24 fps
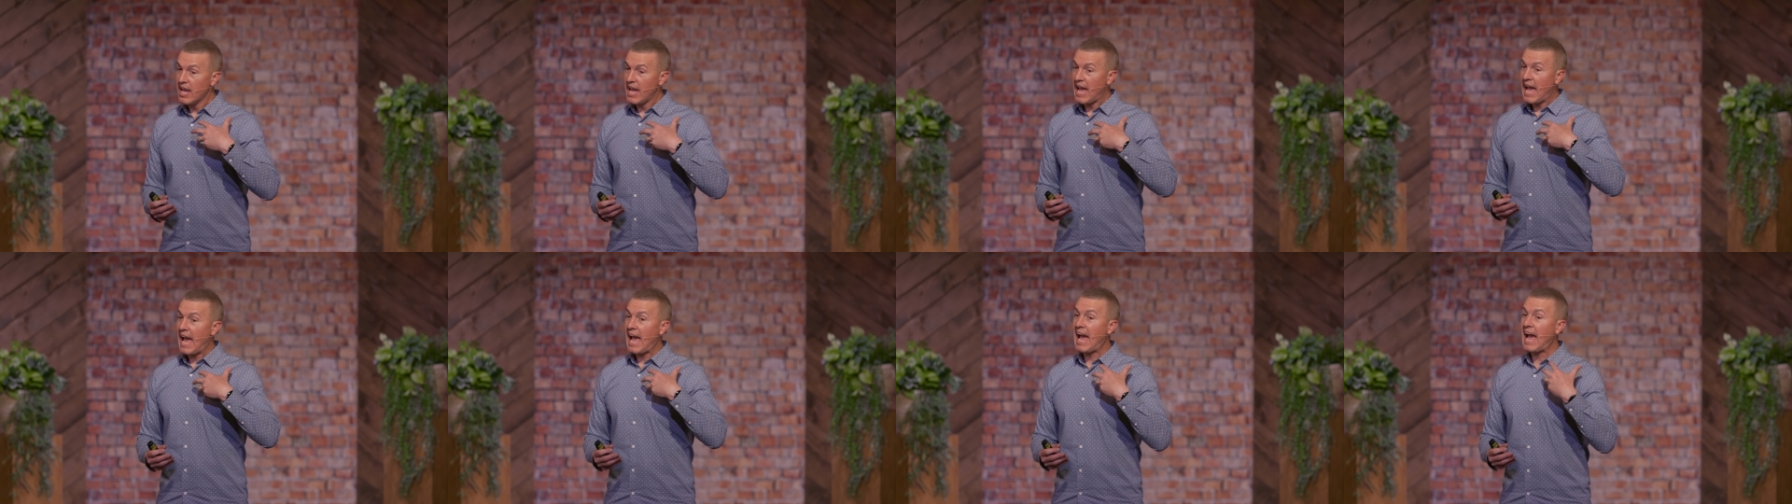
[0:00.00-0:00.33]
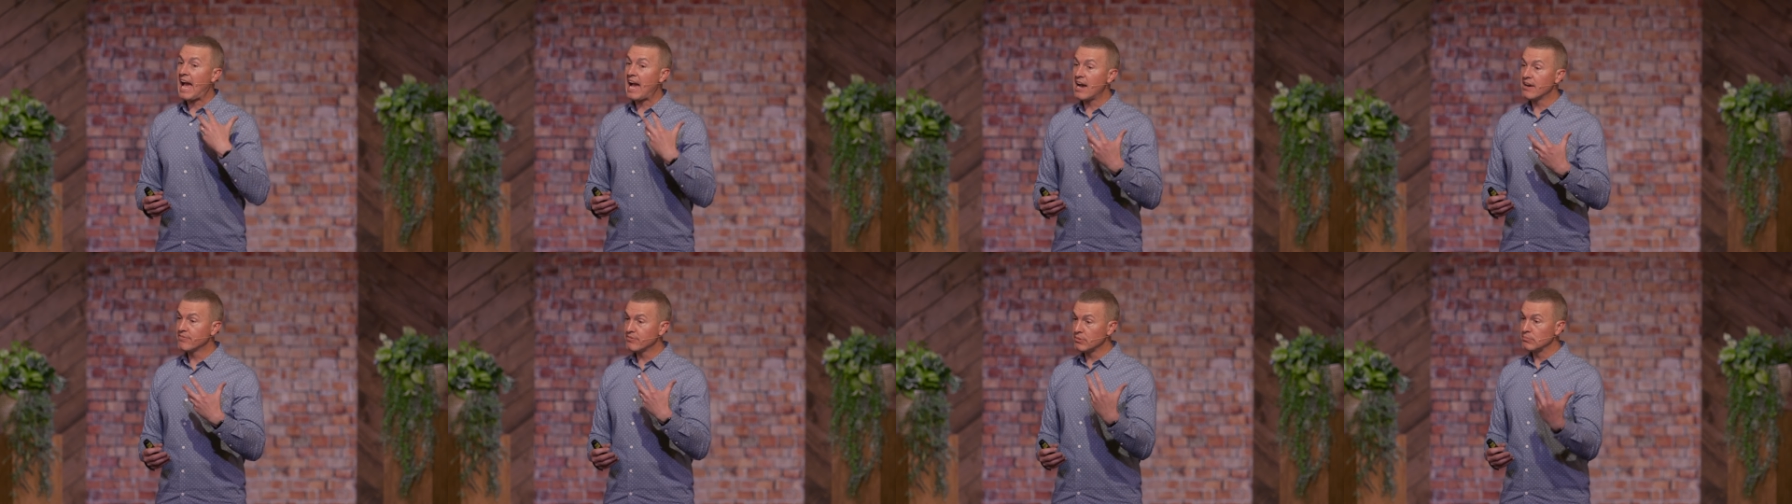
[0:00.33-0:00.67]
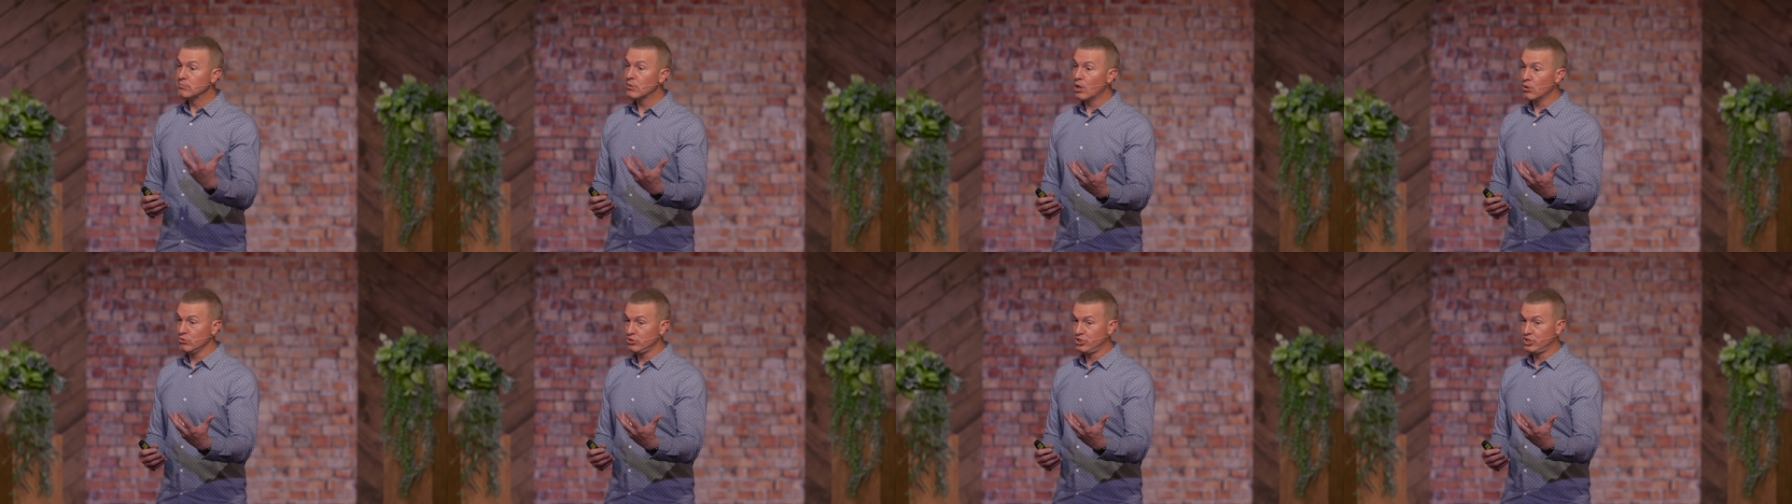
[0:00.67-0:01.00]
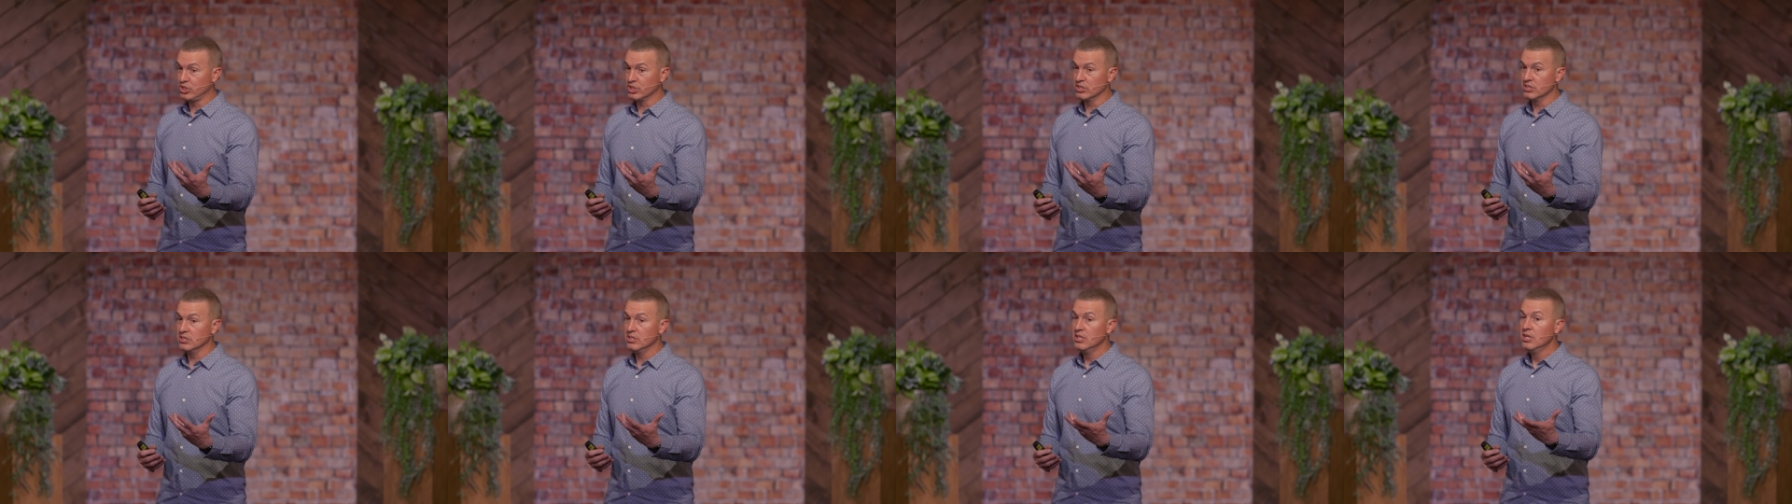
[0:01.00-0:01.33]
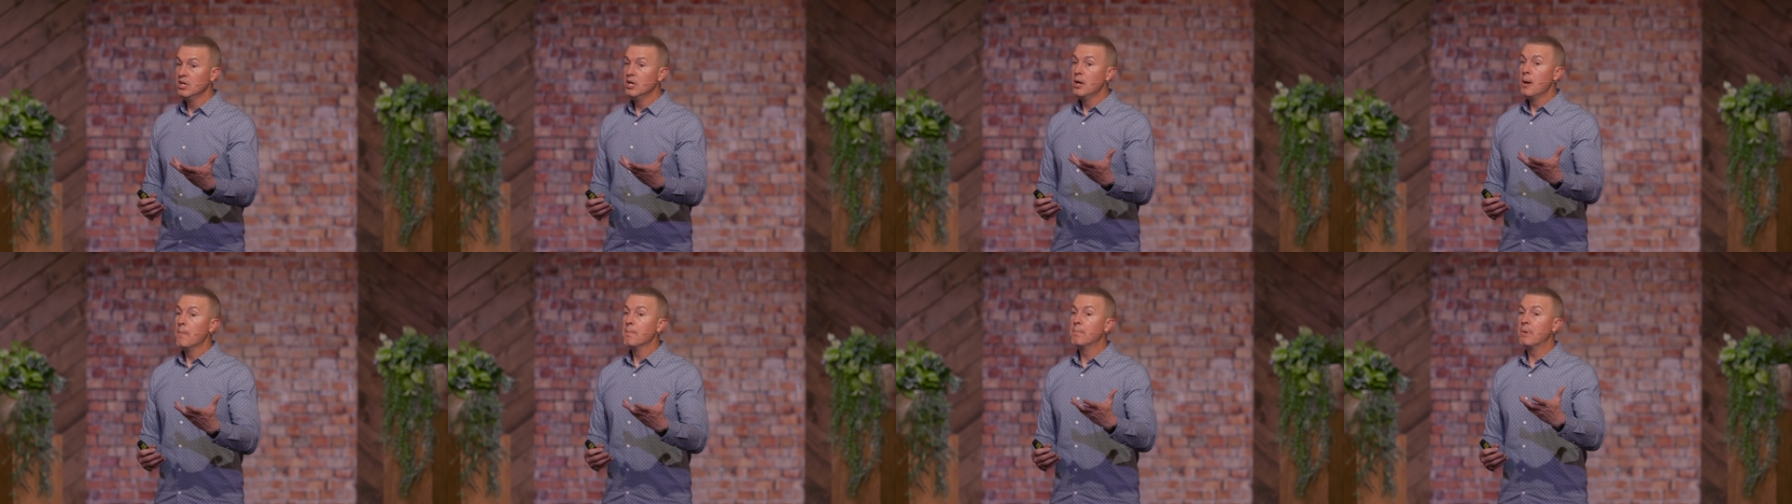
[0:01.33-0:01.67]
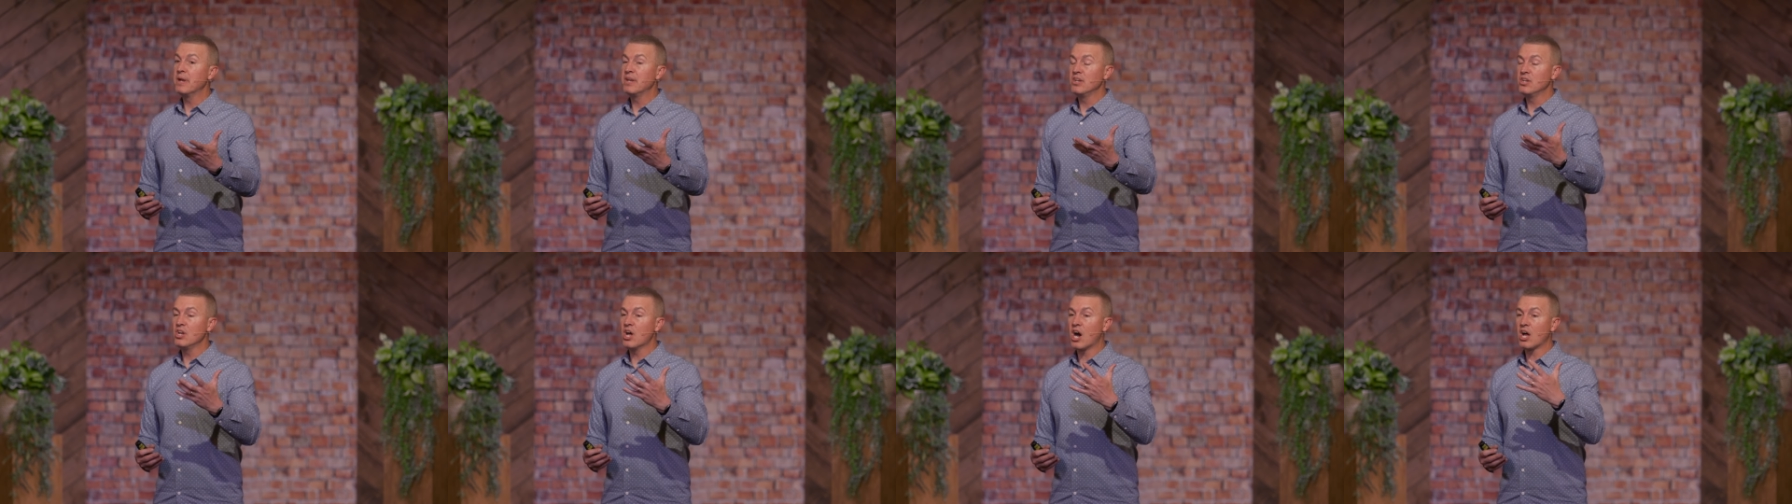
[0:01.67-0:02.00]
have emotion
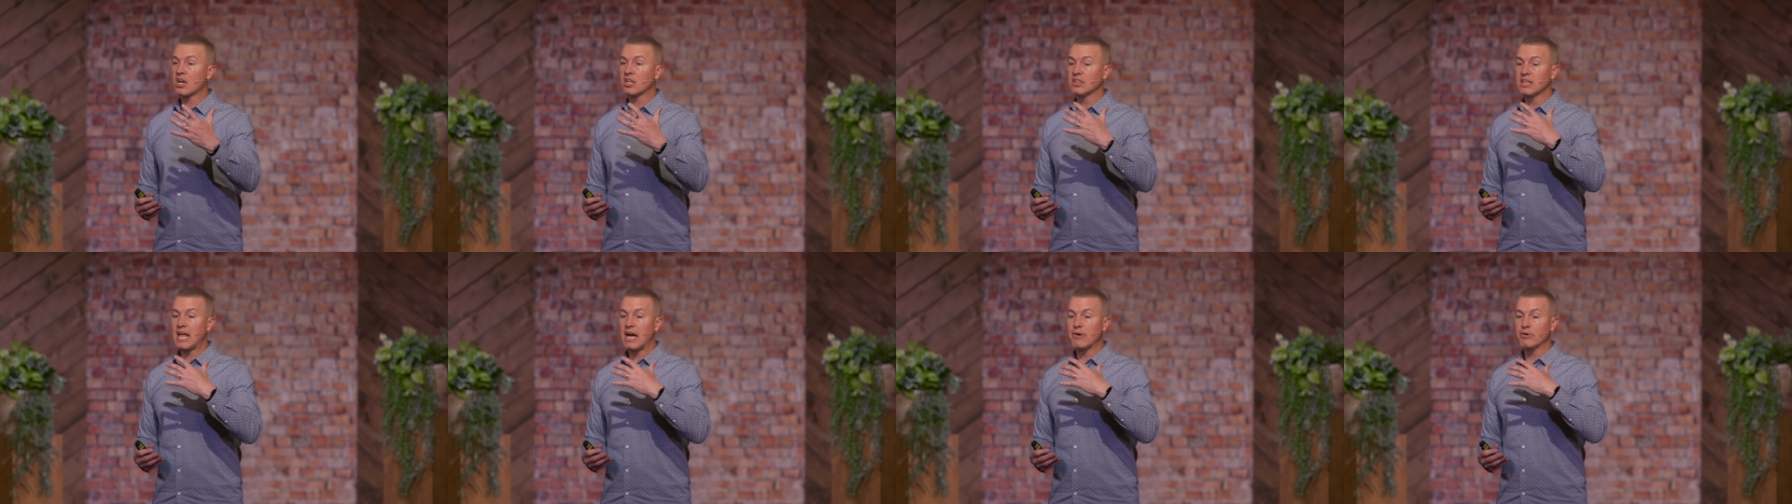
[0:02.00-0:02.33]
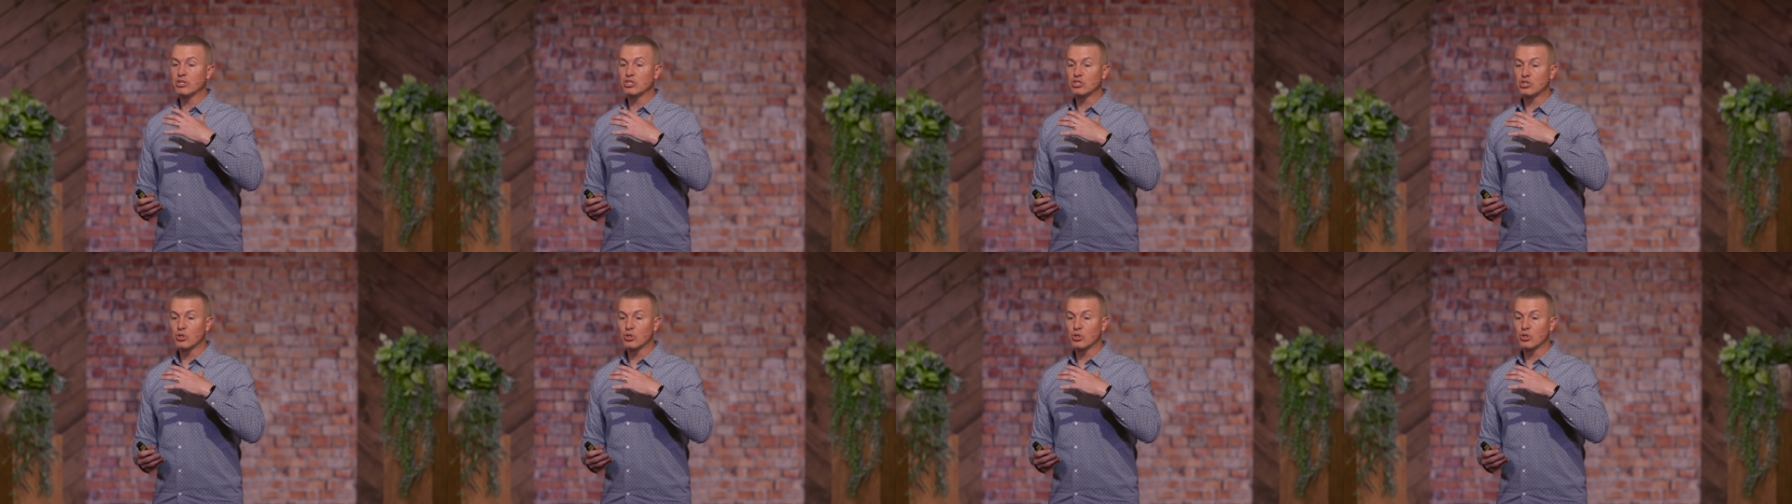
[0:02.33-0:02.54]
but not allow it